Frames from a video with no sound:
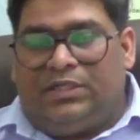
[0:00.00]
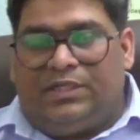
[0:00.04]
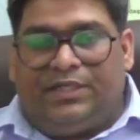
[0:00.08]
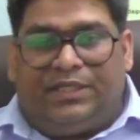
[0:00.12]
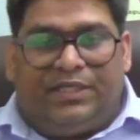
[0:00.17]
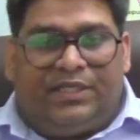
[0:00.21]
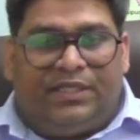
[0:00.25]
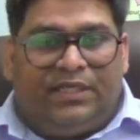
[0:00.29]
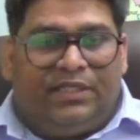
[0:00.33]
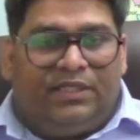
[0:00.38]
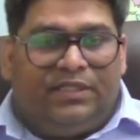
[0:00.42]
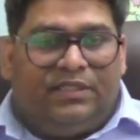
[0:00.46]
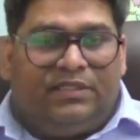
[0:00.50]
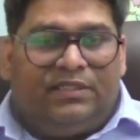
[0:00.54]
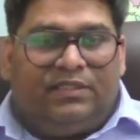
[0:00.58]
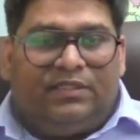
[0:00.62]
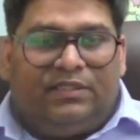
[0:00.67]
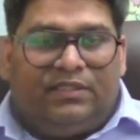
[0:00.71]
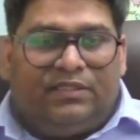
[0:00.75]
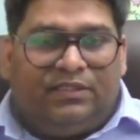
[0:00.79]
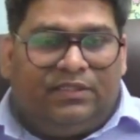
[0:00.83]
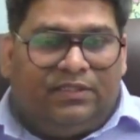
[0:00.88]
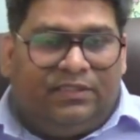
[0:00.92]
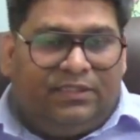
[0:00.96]
Okay.
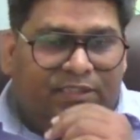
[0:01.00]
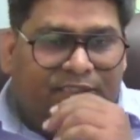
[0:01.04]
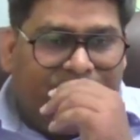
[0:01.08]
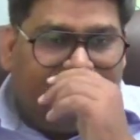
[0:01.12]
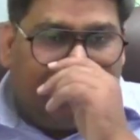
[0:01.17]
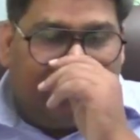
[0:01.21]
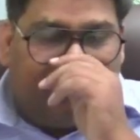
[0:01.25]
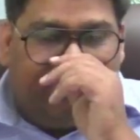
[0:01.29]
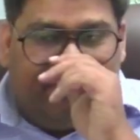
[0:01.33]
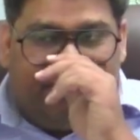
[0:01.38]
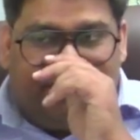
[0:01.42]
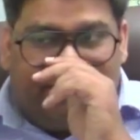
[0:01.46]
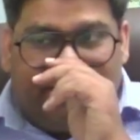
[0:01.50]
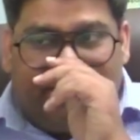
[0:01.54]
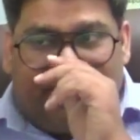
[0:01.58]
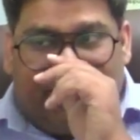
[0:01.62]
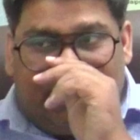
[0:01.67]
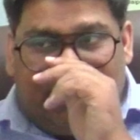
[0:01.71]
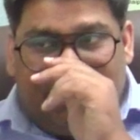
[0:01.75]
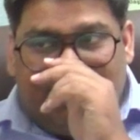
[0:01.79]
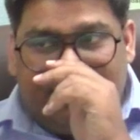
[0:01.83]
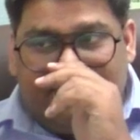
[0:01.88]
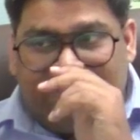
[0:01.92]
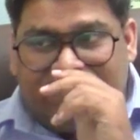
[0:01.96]
These are
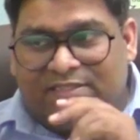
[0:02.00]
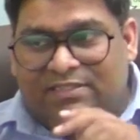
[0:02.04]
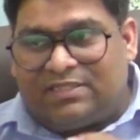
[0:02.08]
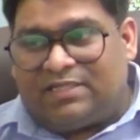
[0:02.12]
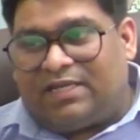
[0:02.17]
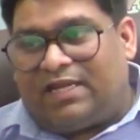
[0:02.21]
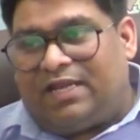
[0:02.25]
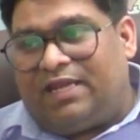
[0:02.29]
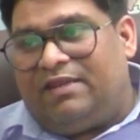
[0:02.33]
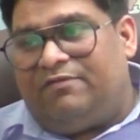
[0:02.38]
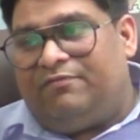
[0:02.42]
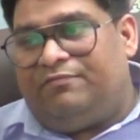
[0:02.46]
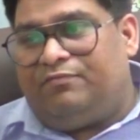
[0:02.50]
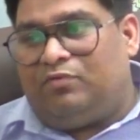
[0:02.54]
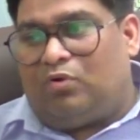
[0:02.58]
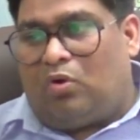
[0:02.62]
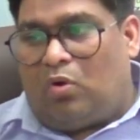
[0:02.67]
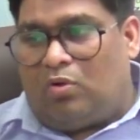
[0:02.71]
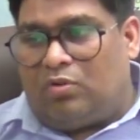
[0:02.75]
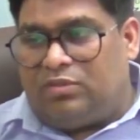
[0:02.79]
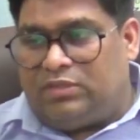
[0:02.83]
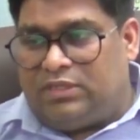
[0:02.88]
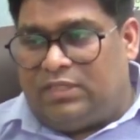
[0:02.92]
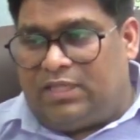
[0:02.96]
basically inscribed
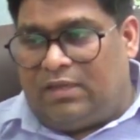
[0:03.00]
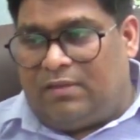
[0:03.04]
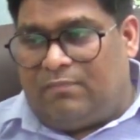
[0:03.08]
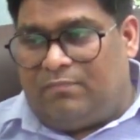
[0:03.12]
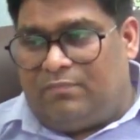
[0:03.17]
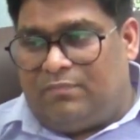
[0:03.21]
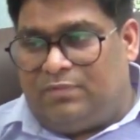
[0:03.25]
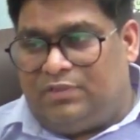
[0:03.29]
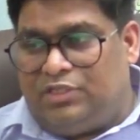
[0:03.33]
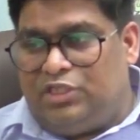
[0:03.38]
on them.